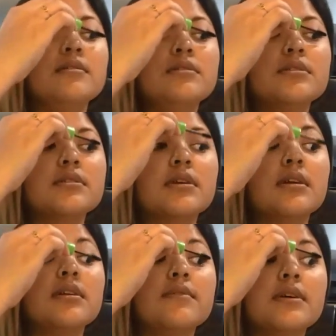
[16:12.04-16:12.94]
And just
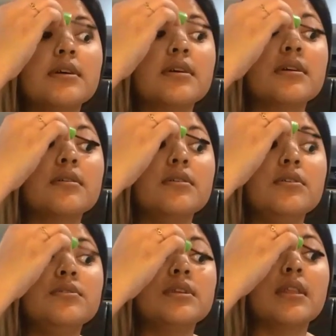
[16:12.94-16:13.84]
kind of like
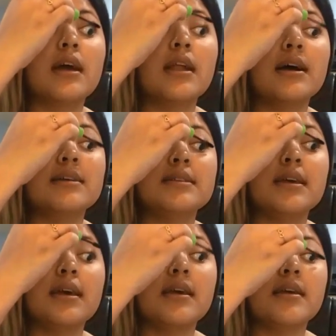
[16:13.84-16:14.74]
using that as
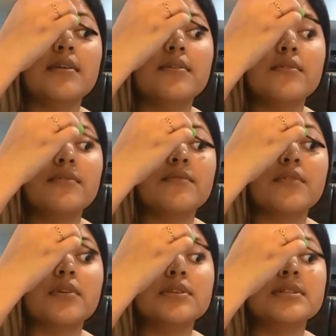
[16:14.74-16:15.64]
a
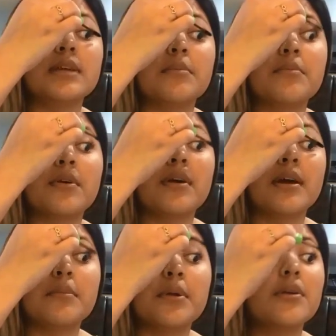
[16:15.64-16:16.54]
first step
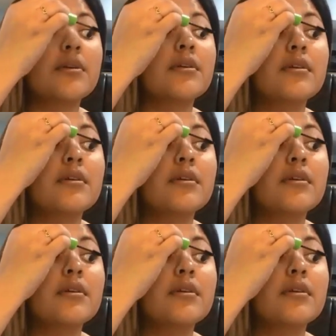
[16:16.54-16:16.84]
primer,